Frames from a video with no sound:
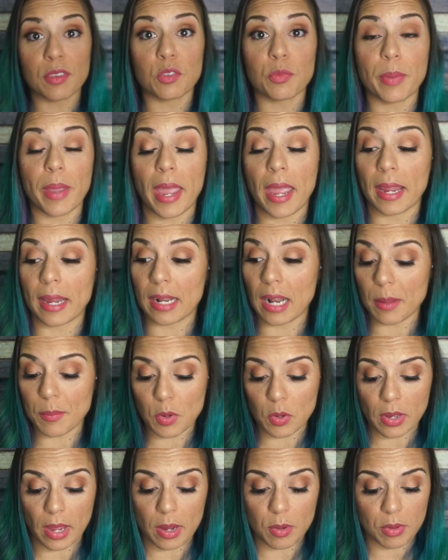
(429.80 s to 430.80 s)
this bag, and I'm
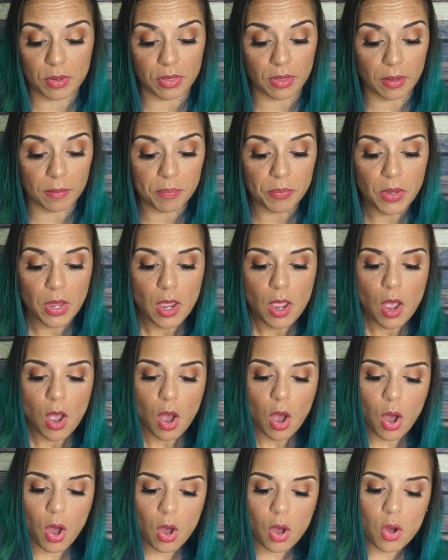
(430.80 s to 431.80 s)
okay with it.
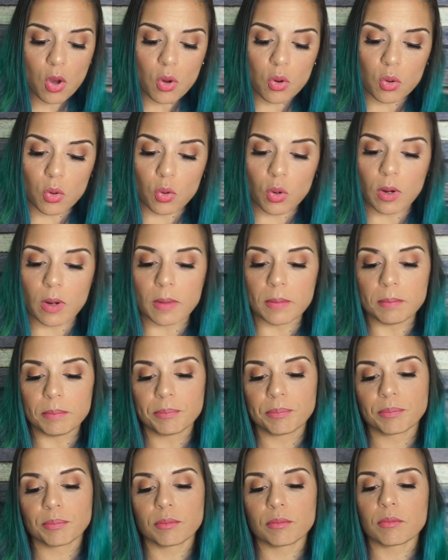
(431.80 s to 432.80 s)
Oh,
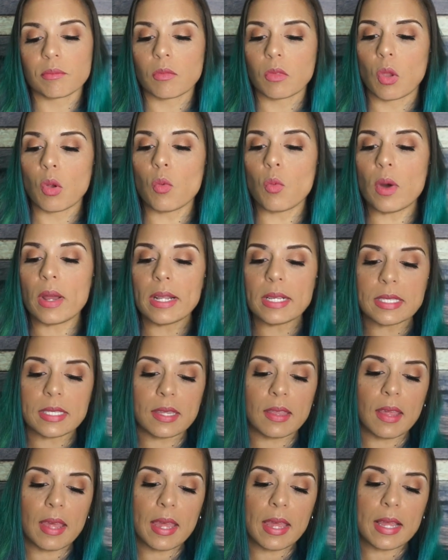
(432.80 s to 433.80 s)
what
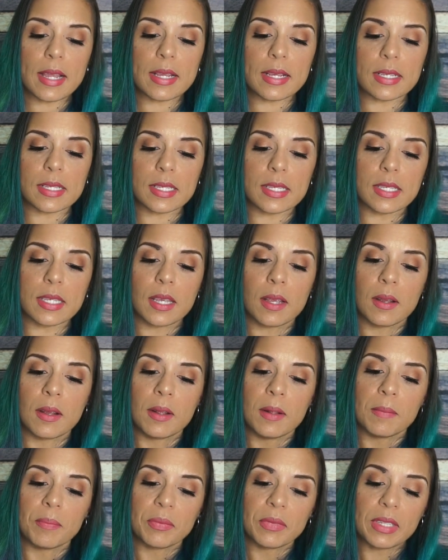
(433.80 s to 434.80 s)
is this?
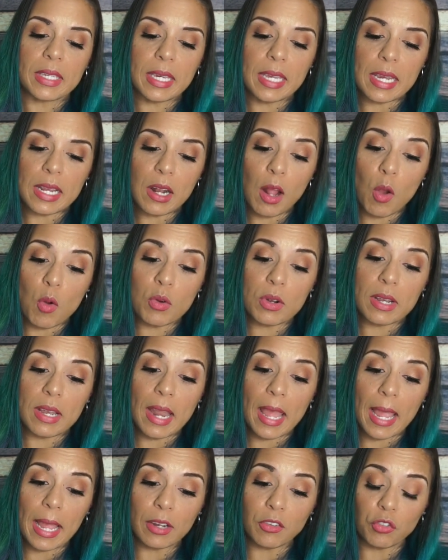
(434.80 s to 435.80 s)
Keto
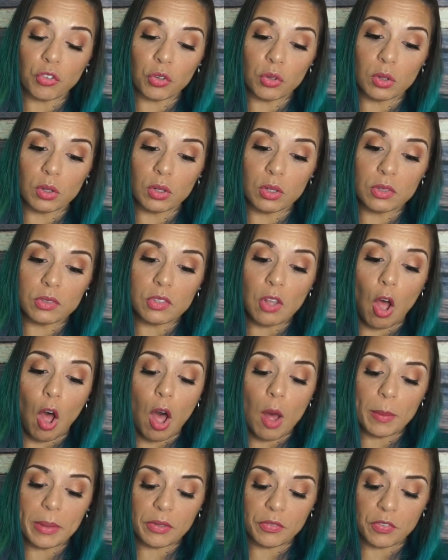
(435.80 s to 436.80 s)
Naturals
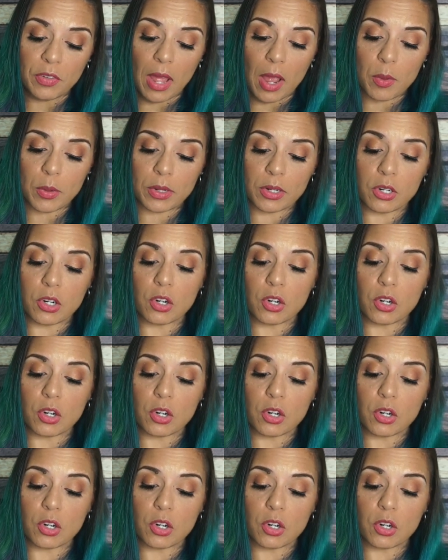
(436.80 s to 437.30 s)
almond flour